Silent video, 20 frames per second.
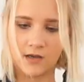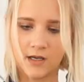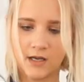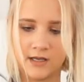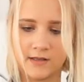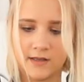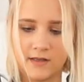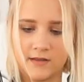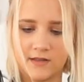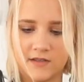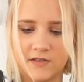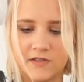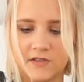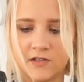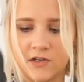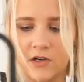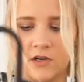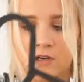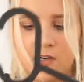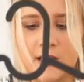And then the
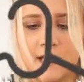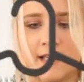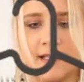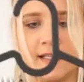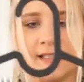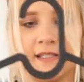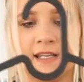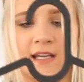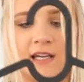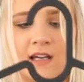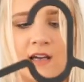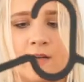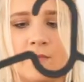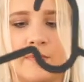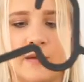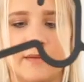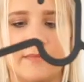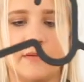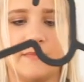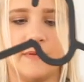skirt is like a
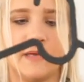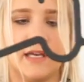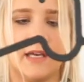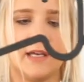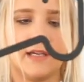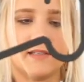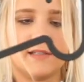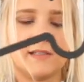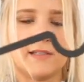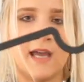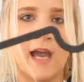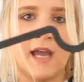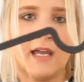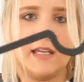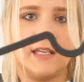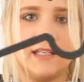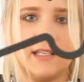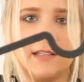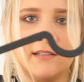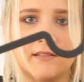baby pink
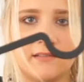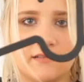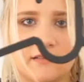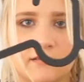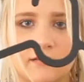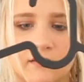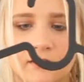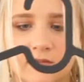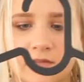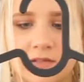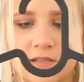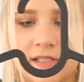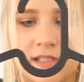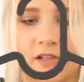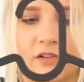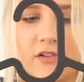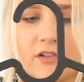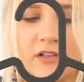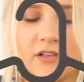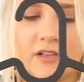satin
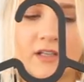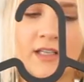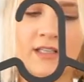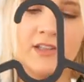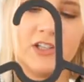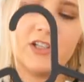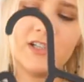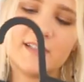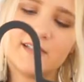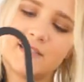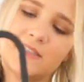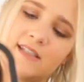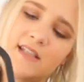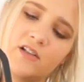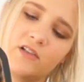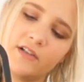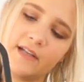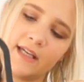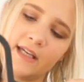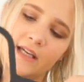silk. It looks
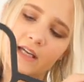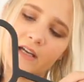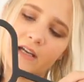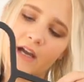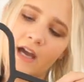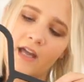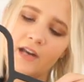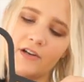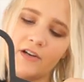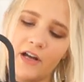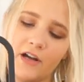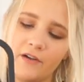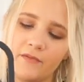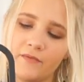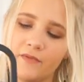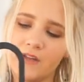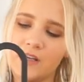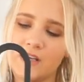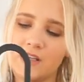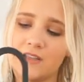silky. I don't know.
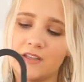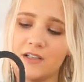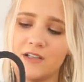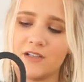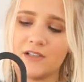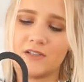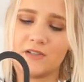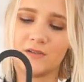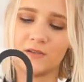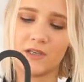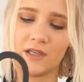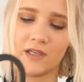They're so